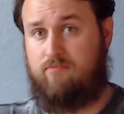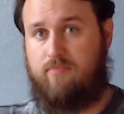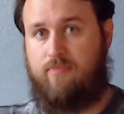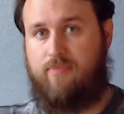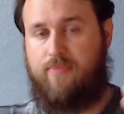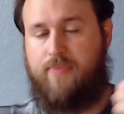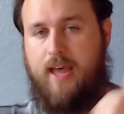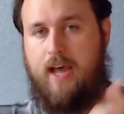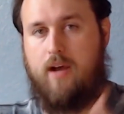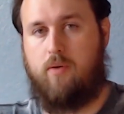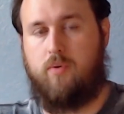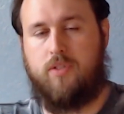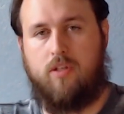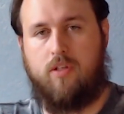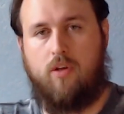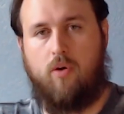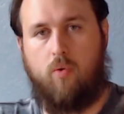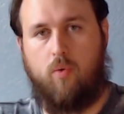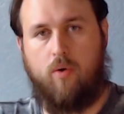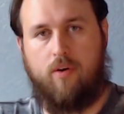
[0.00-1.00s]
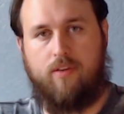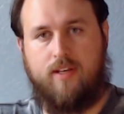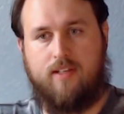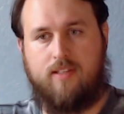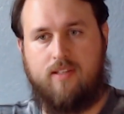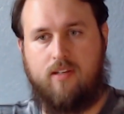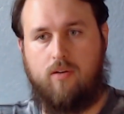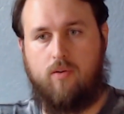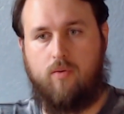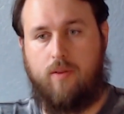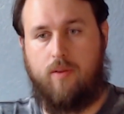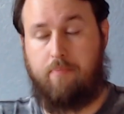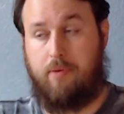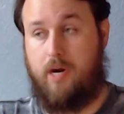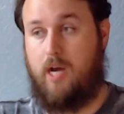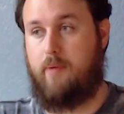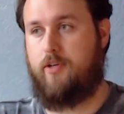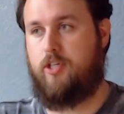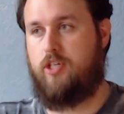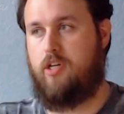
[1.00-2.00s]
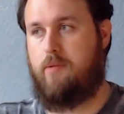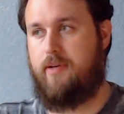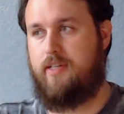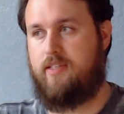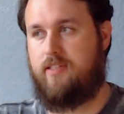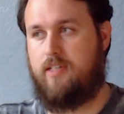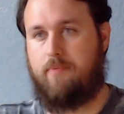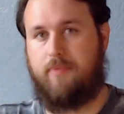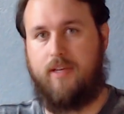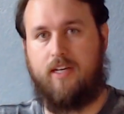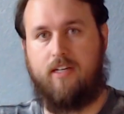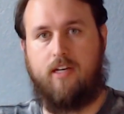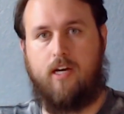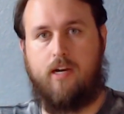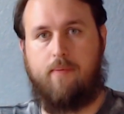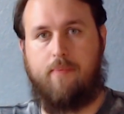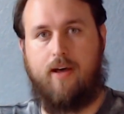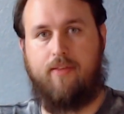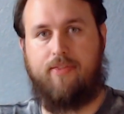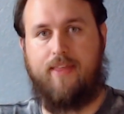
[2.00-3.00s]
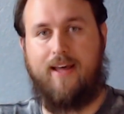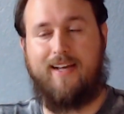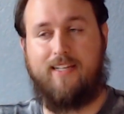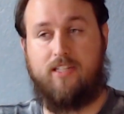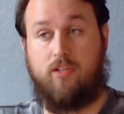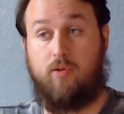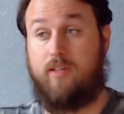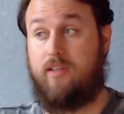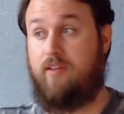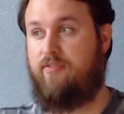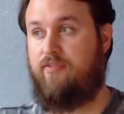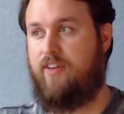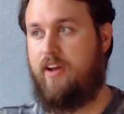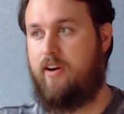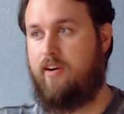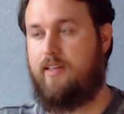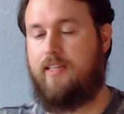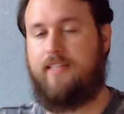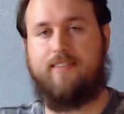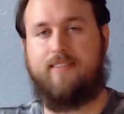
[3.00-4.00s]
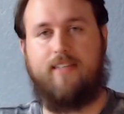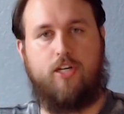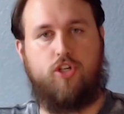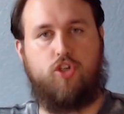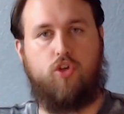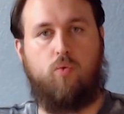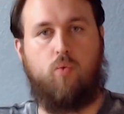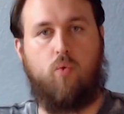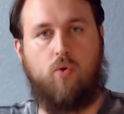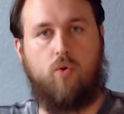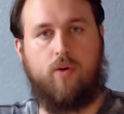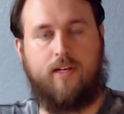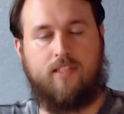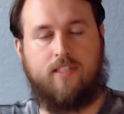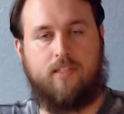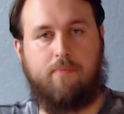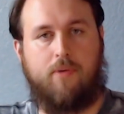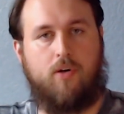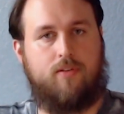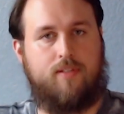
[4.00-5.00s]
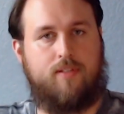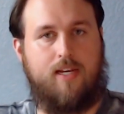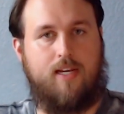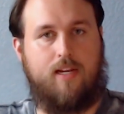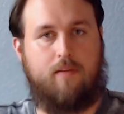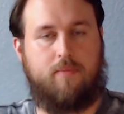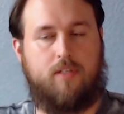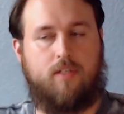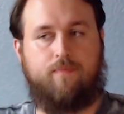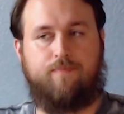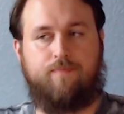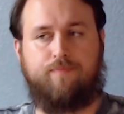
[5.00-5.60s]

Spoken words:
That was noteworthy, too. There probably should have been something done about that to, at the very least, issue warnings to both teams.